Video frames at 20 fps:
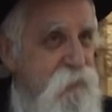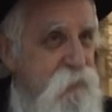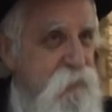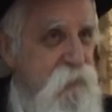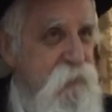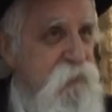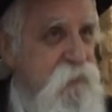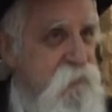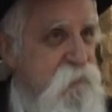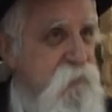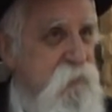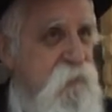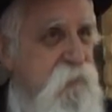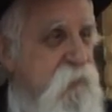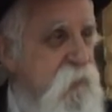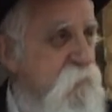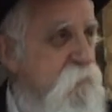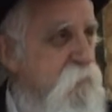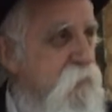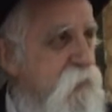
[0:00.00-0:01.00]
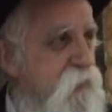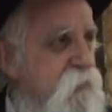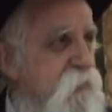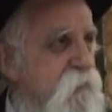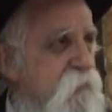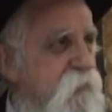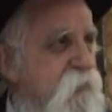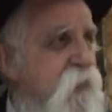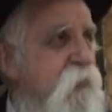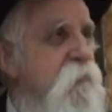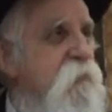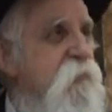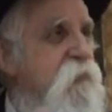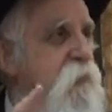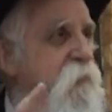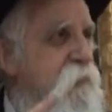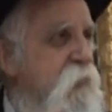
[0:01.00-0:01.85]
dressed very impressively, that was the